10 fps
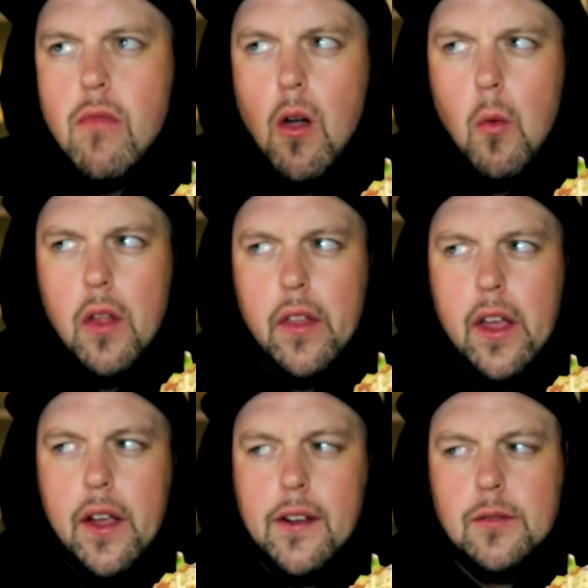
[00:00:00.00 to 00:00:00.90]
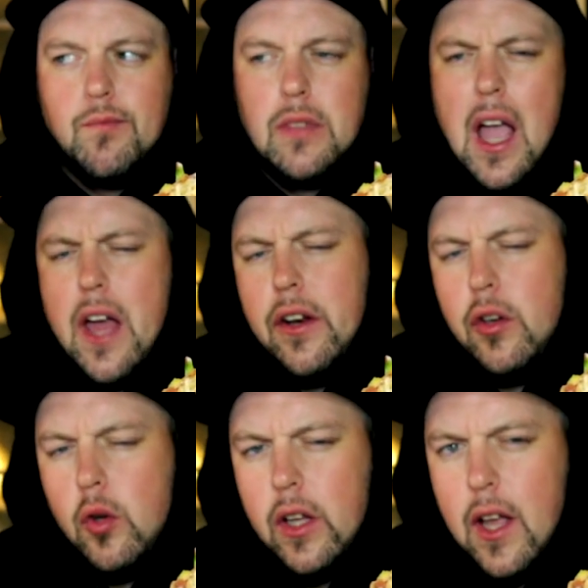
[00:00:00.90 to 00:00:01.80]
what they had to
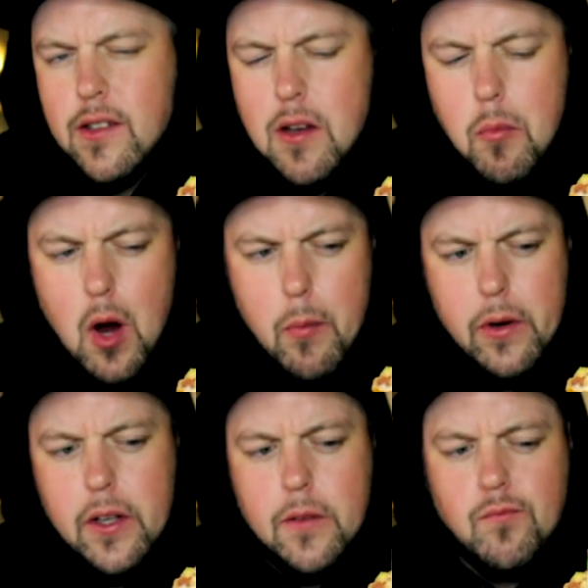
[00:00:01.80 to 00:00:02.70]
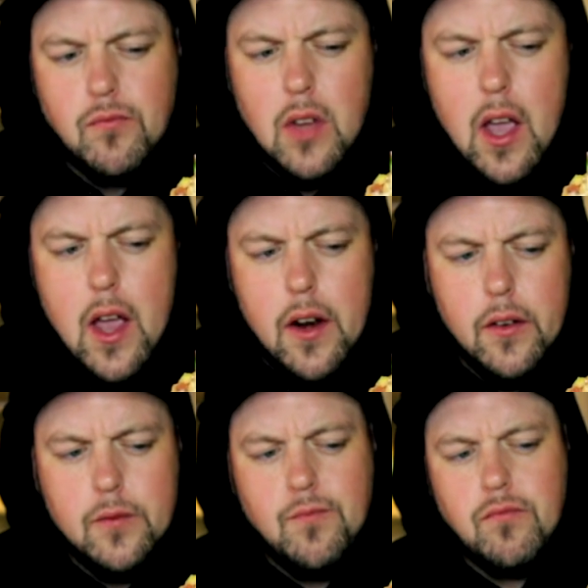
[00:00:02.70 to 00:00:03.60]
do to get said property
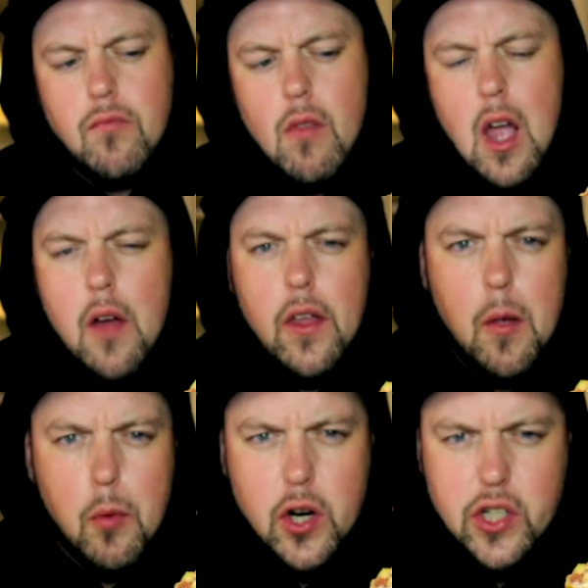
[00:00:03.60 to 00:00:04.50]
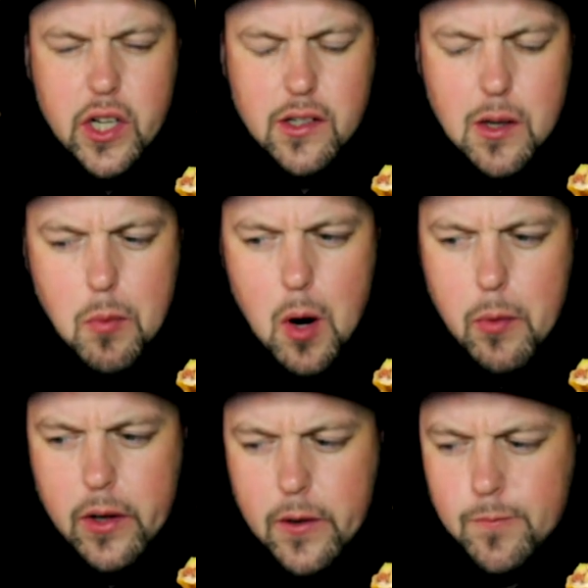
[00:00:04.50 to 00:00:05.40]
and how they appreciate said
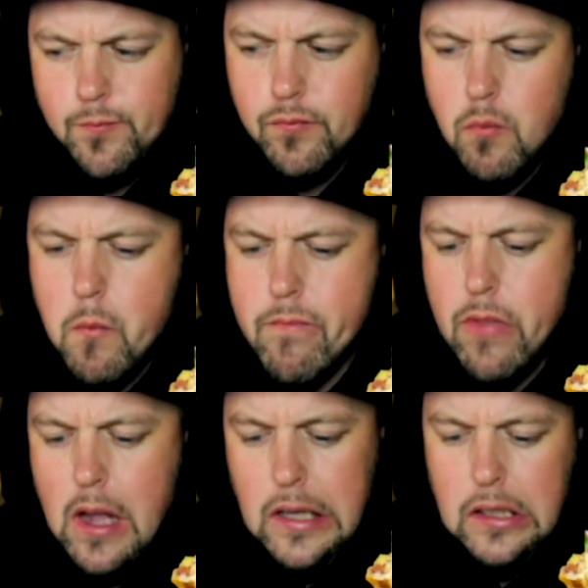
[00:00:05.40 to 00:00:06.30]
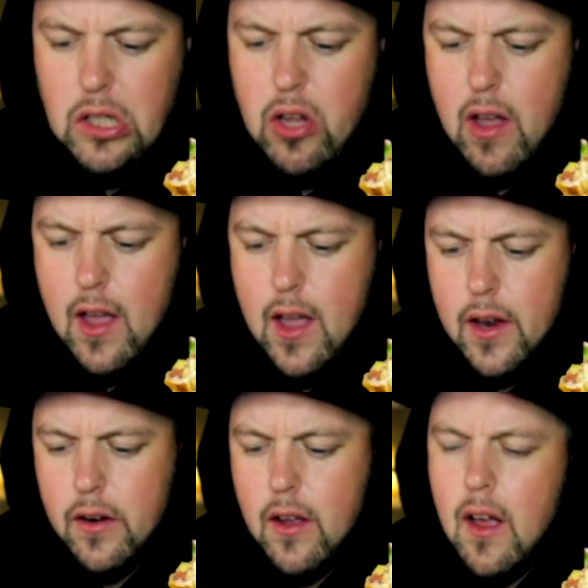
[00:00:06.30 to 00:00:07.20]
property
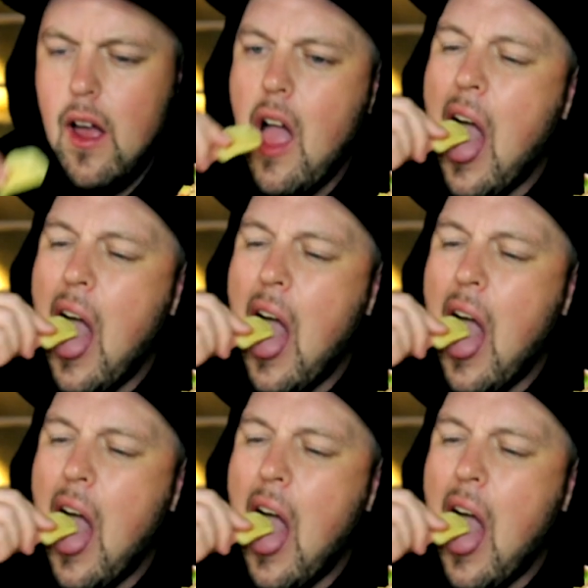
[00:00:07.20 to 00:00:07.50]
and uh,